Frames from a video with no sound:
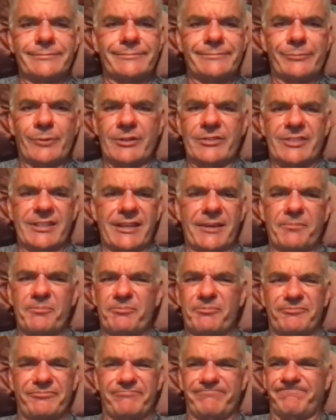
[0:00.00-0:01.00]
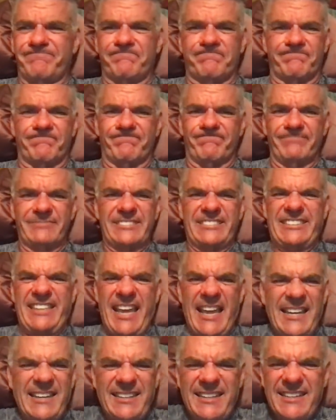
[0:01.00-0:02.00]
Was he a
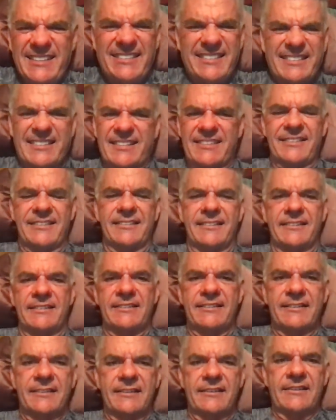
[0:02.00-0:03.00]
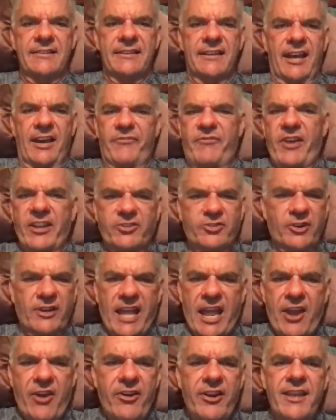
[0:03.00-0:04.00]
dentist? A
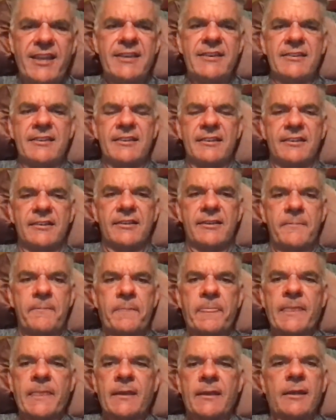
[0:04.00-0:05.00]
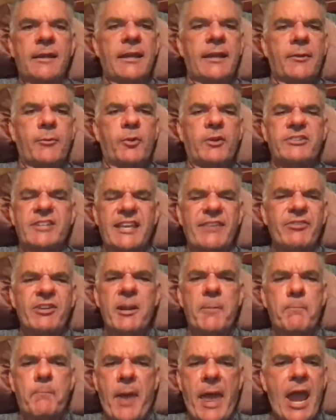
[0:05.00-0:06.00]
veterinarian? Was he even
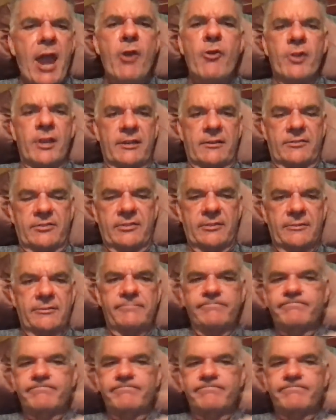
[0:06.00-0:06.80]
a parent?